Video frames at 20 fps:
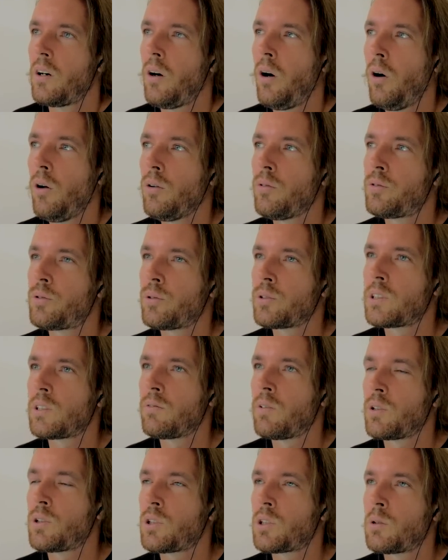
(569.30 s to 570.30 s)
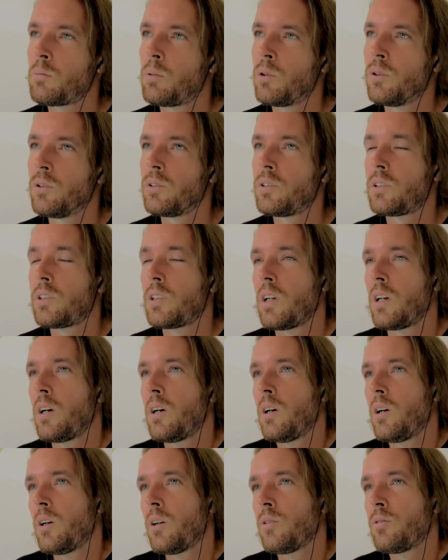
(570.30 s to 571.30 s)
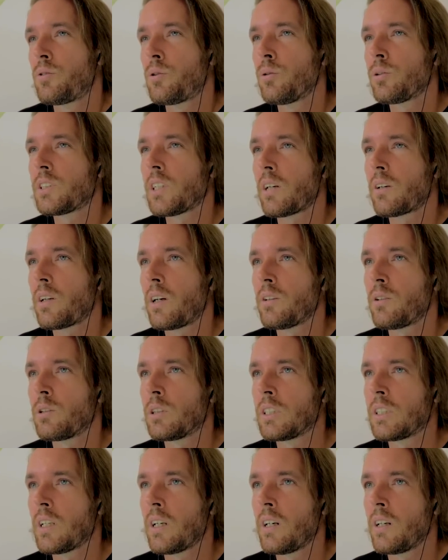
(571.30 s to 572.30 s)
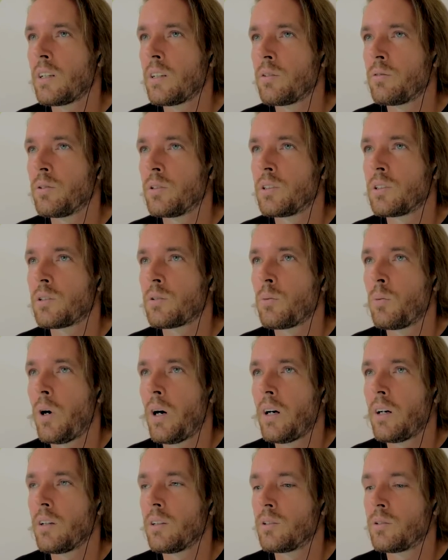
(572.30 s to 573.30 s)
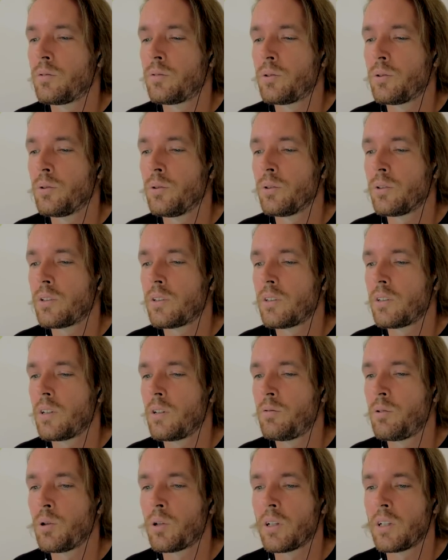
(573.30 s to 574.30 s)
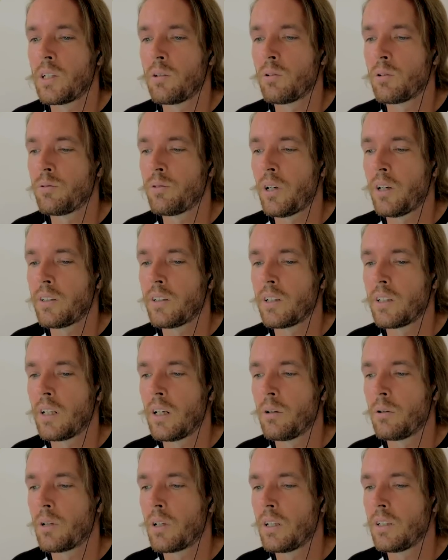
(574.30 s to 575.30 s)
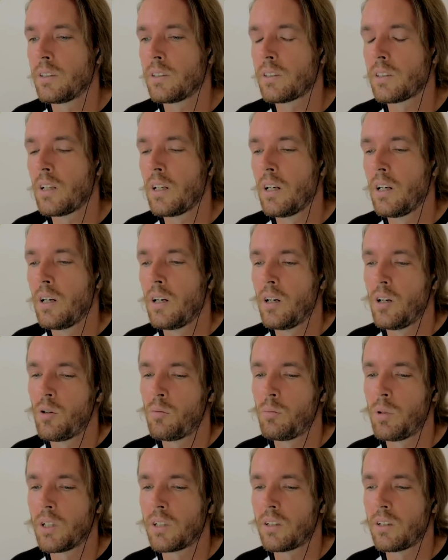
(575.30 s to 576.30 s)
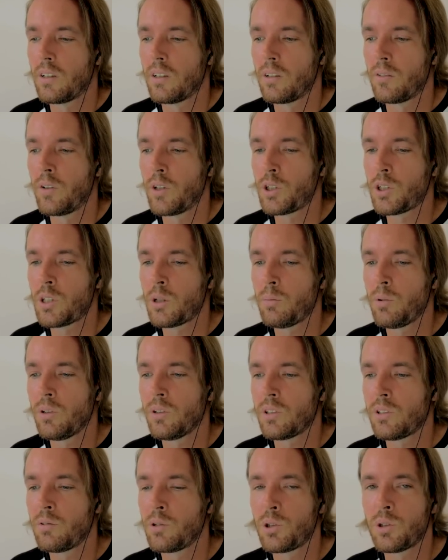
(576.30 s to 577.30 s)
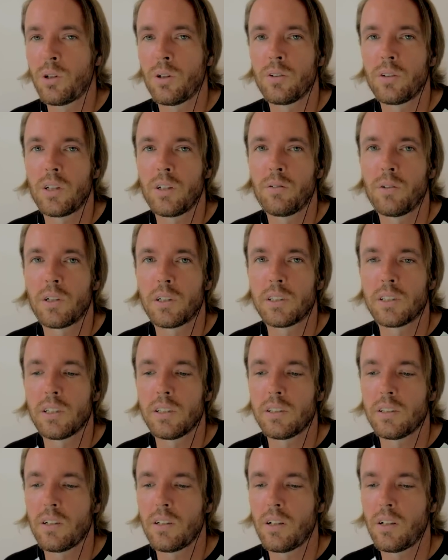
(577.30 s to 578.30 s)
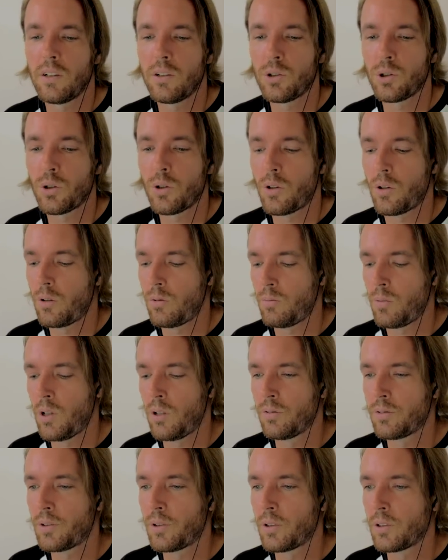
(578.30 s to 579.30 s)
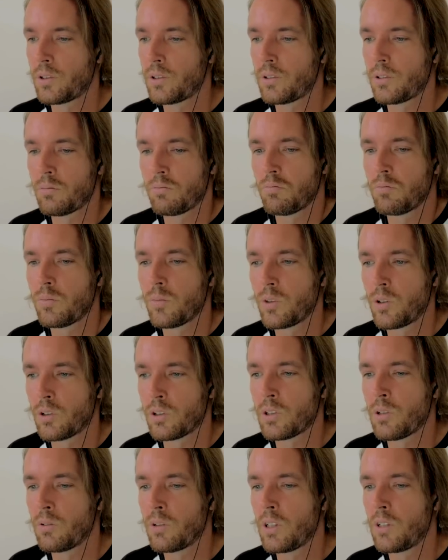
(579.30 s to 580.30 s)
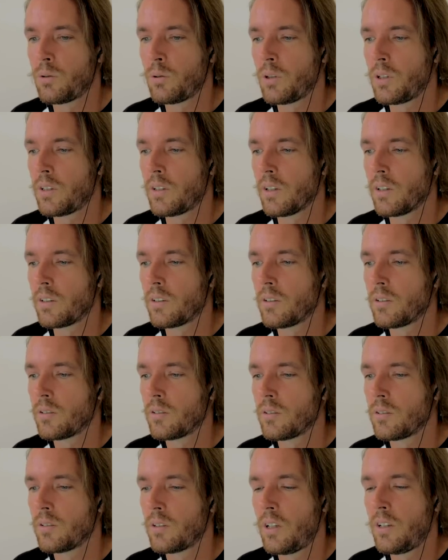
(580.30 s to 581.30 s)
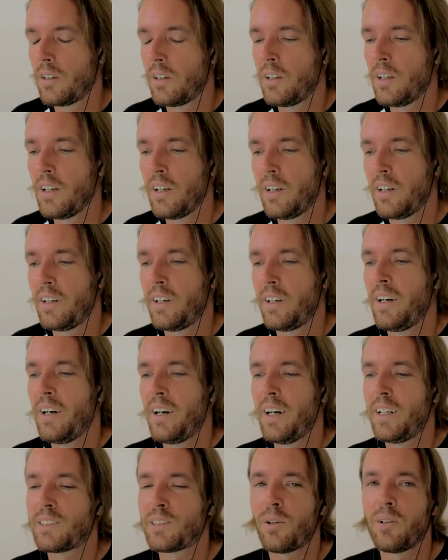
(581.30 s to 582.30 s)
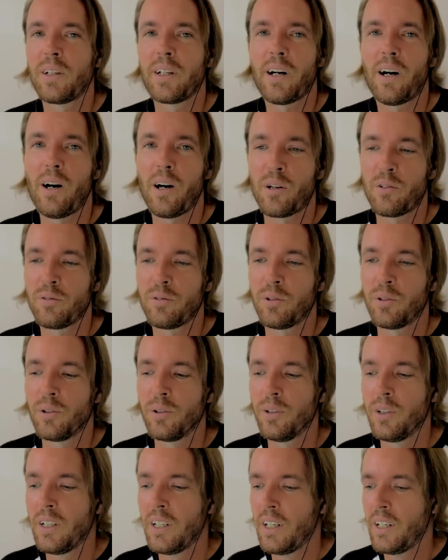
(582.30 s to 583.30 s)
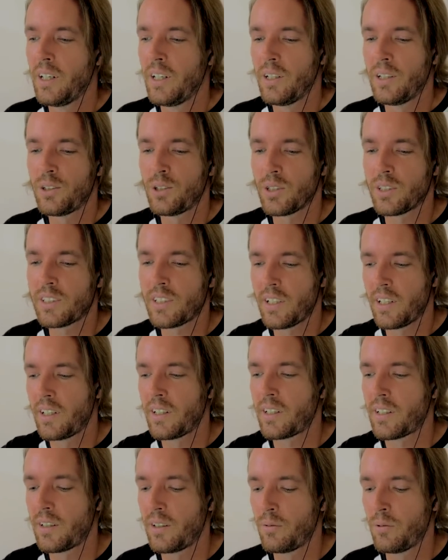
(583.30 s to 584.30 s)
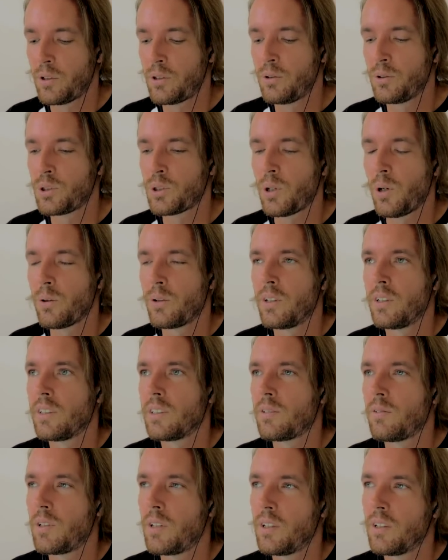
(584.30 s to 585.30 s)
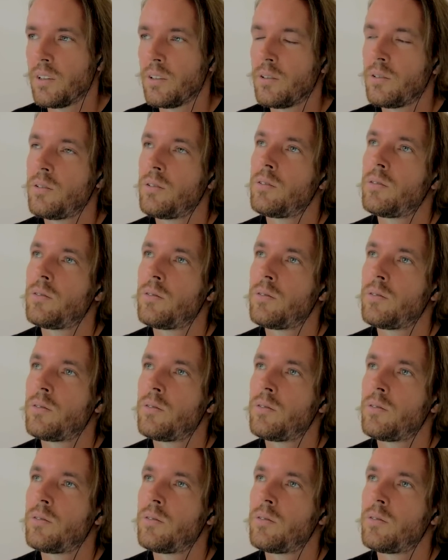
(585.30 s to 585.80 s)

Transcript: Whole fruits and vegetables. Fruits I can understand if it's wild fruit, if you can even find that nowadays. But vegetables, which don't even exist in nature. Now, of course, there's no need to eat that. It's only harmful. Just like what you showed in this video.